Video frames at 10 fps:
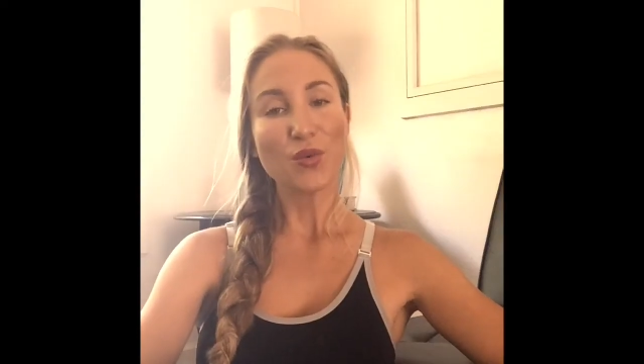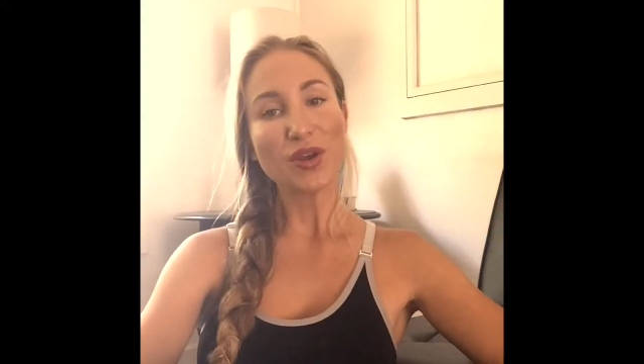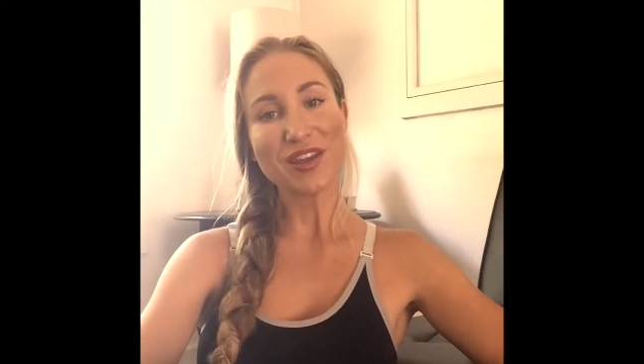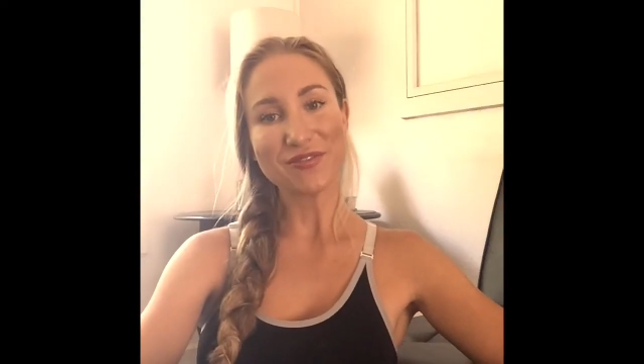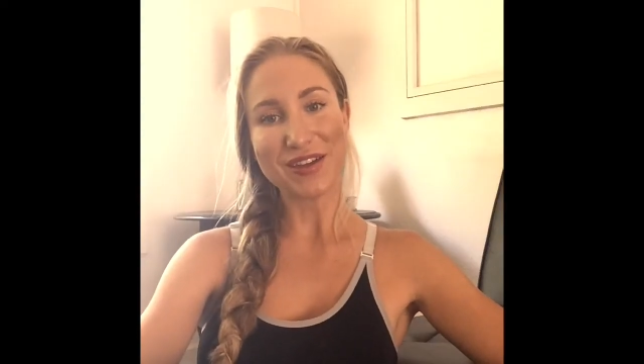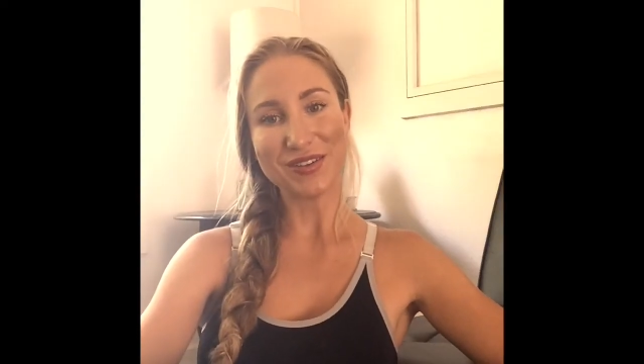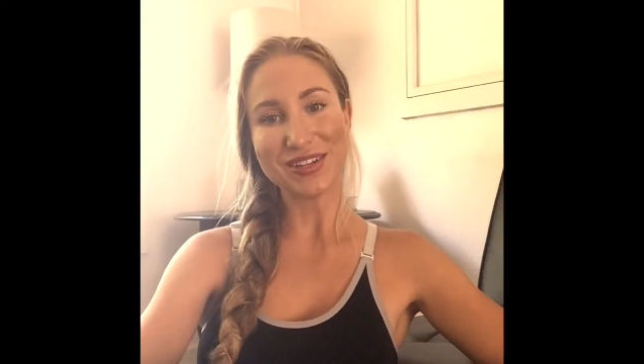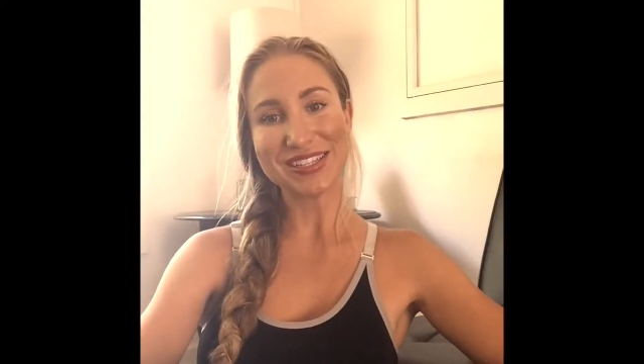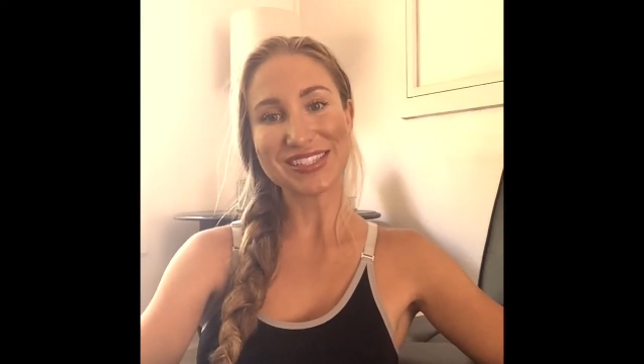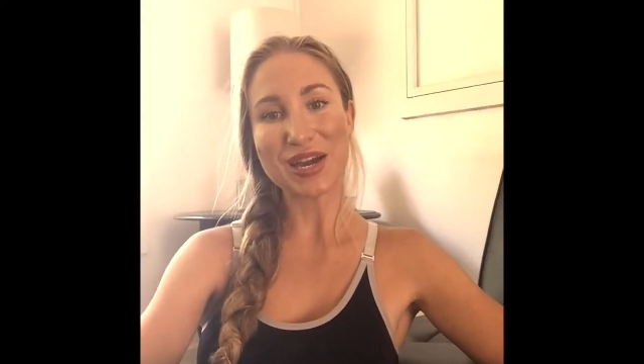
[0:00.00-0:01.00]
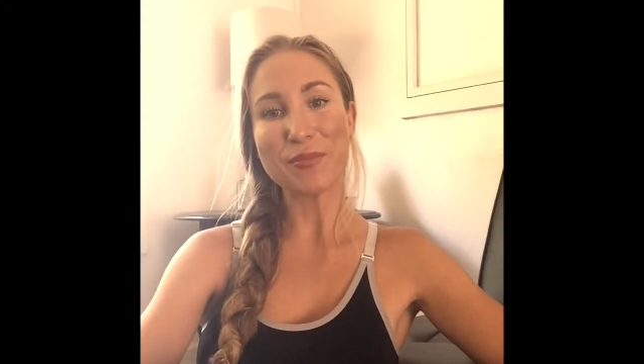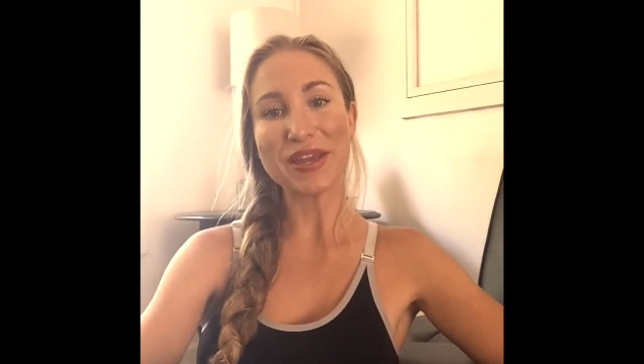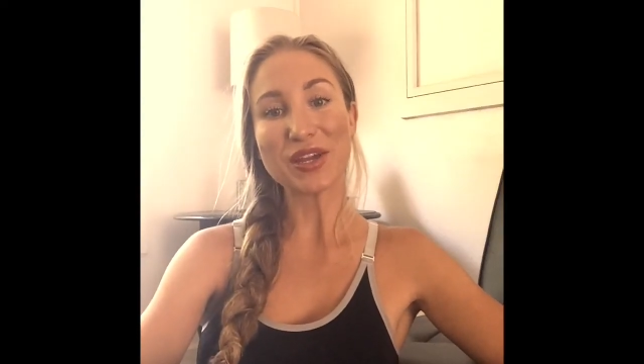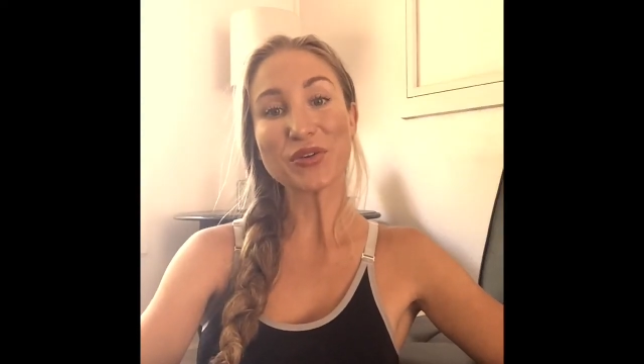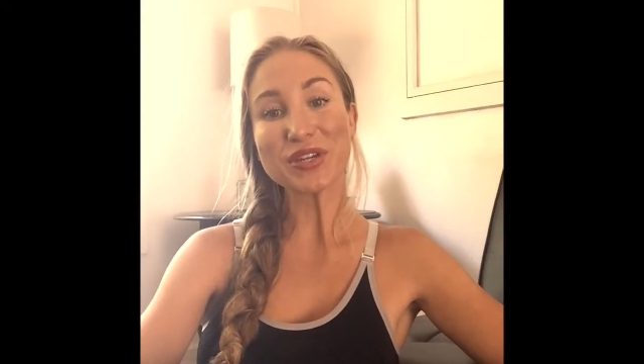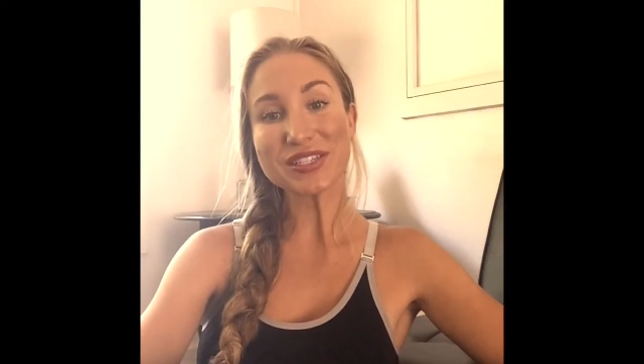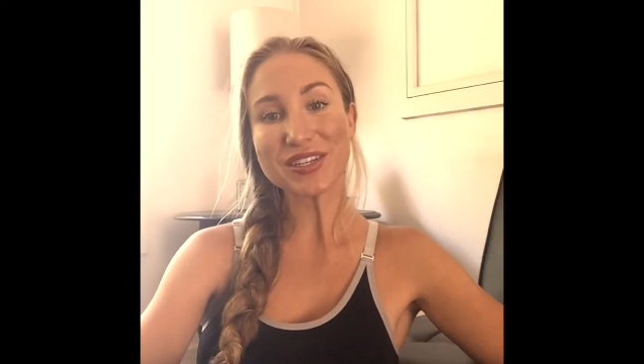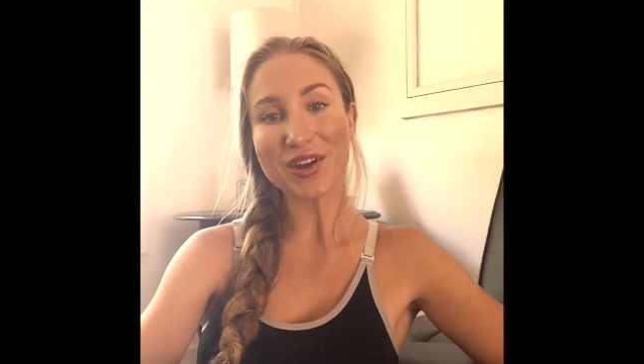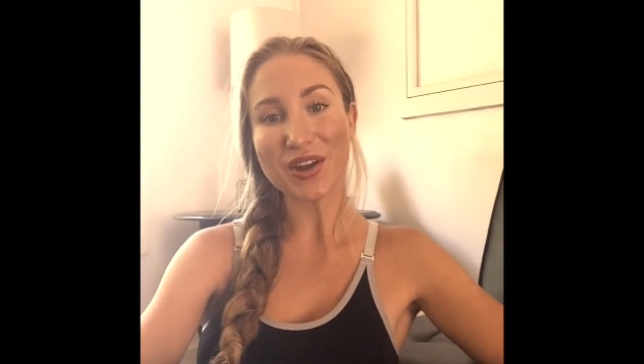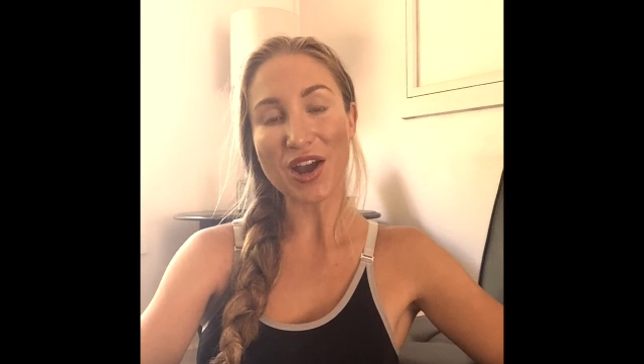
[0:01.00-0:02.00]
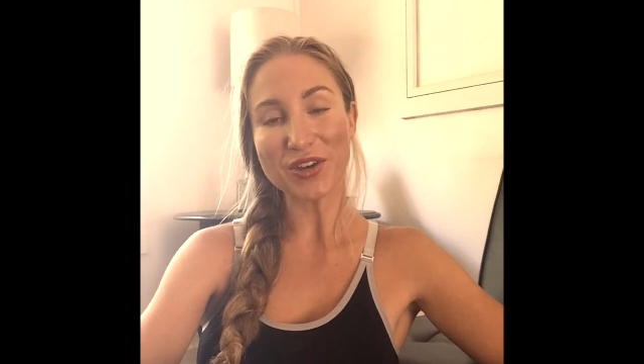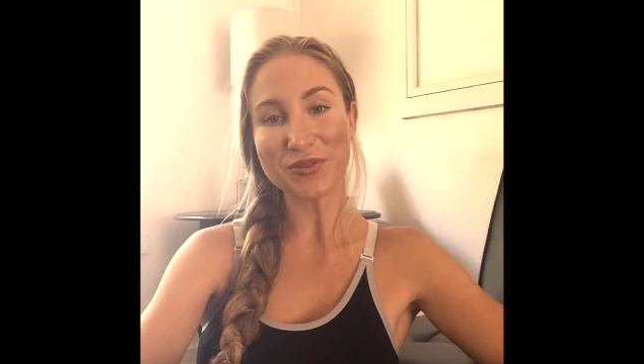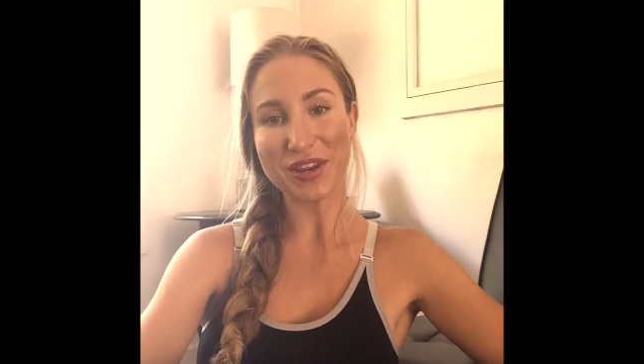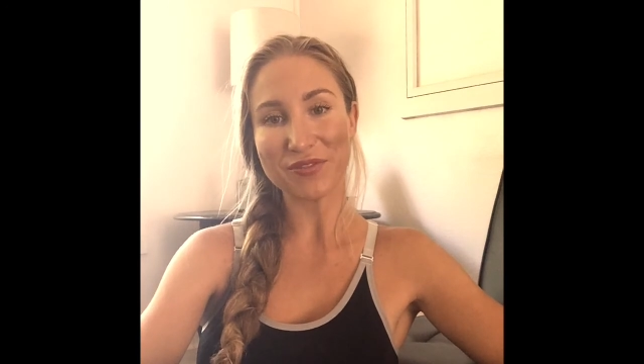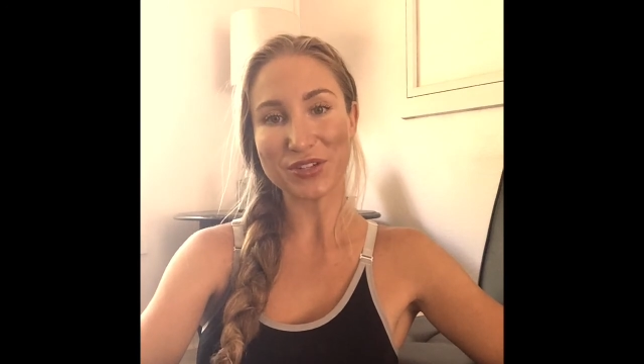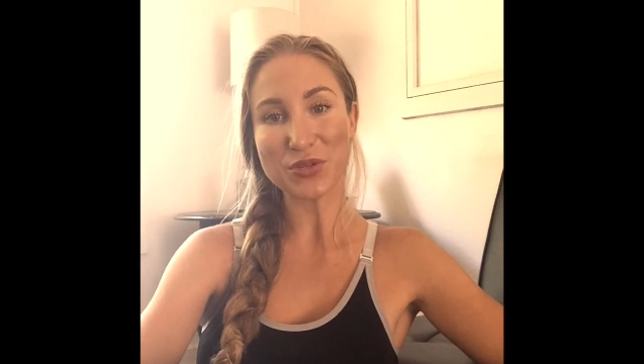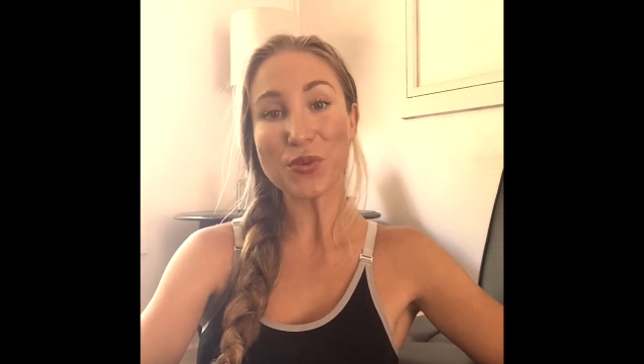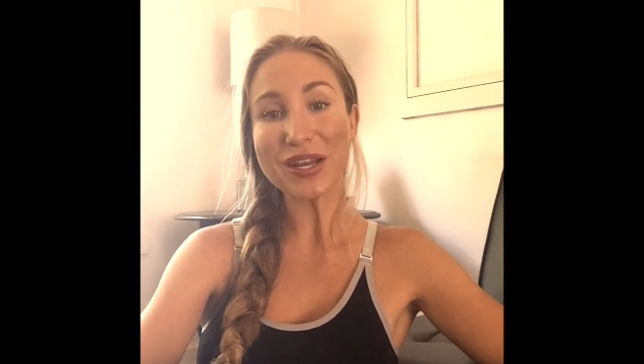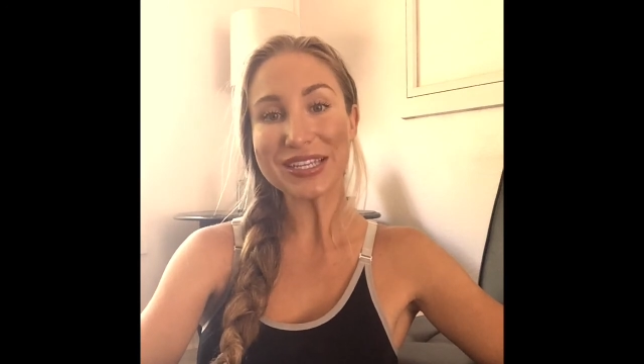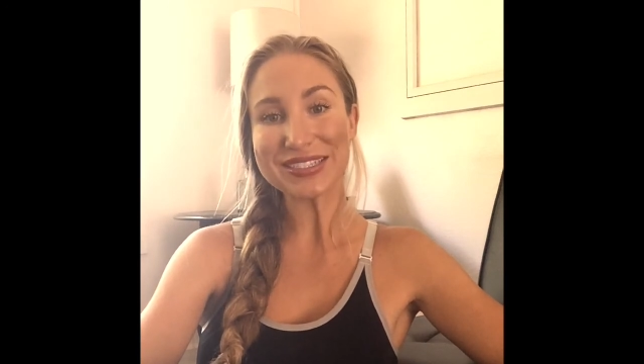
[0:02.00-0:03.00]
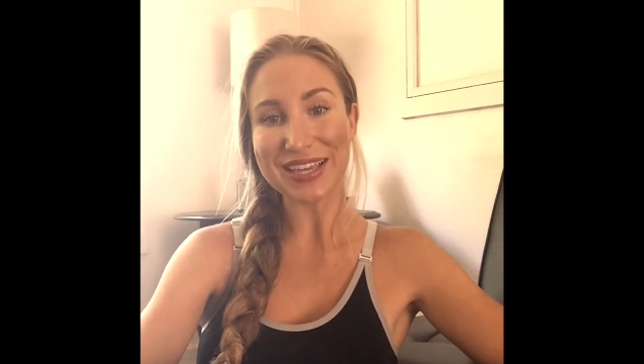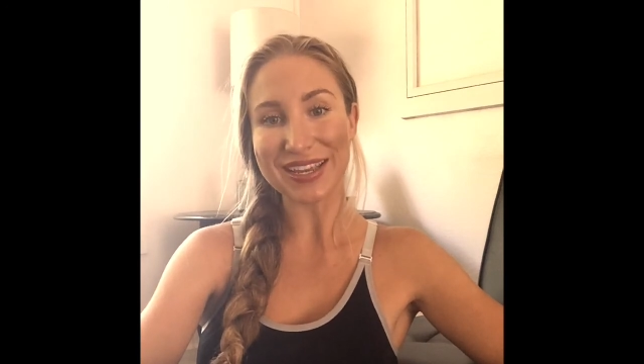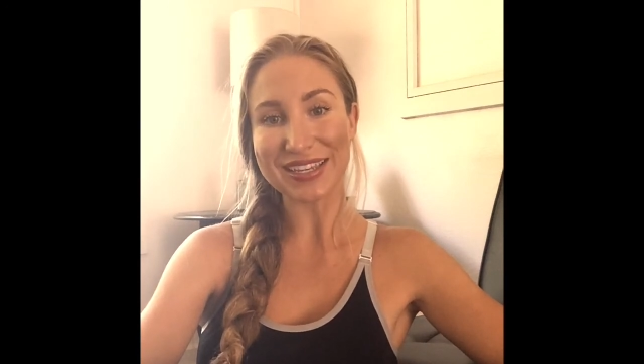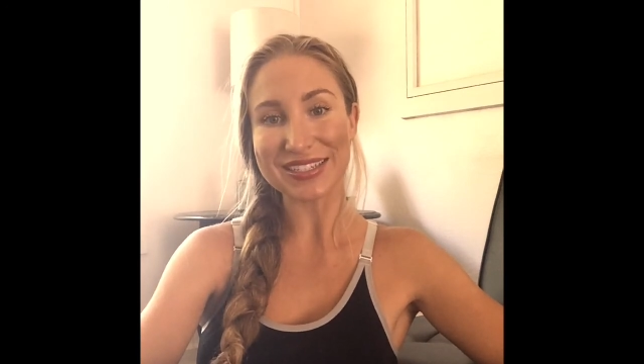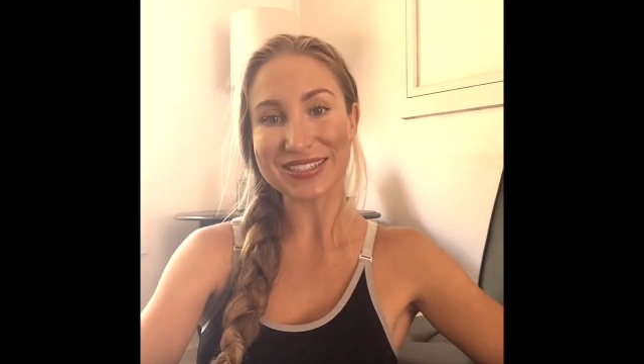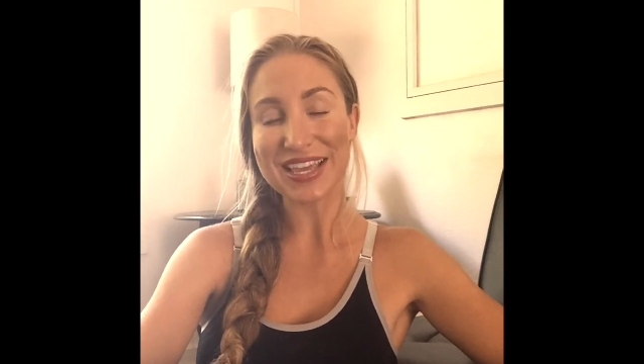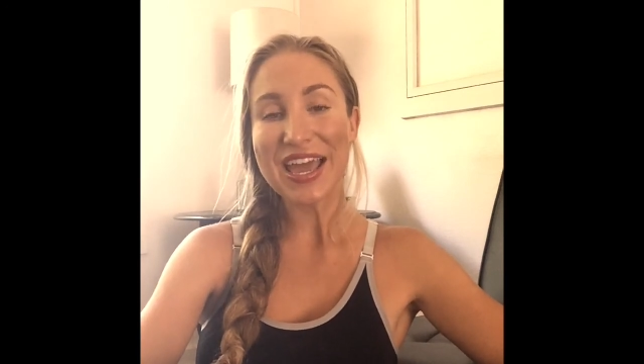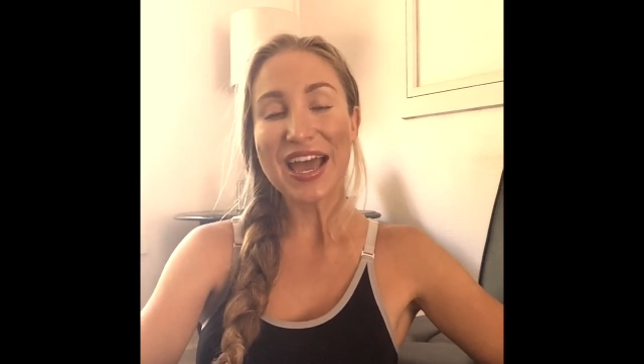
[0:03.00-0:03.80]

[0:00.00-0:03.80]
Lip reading: What I found is that by increasing our heart rate for 20 seconds